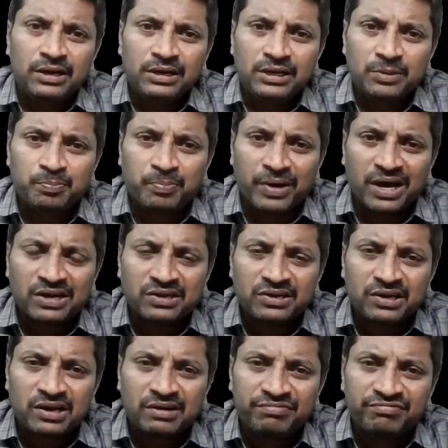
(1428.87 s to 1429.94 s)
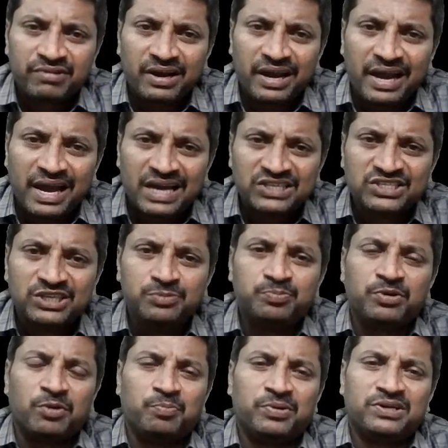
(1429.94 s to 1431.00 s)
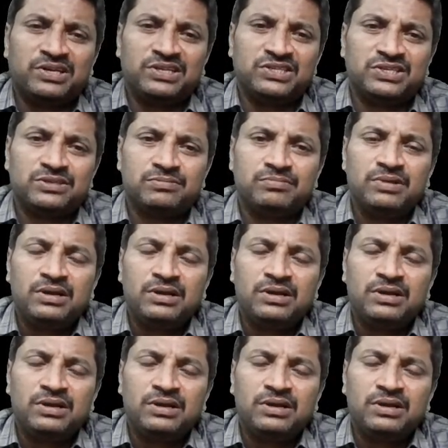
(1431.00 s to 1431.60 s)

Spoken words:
a part of acid properties?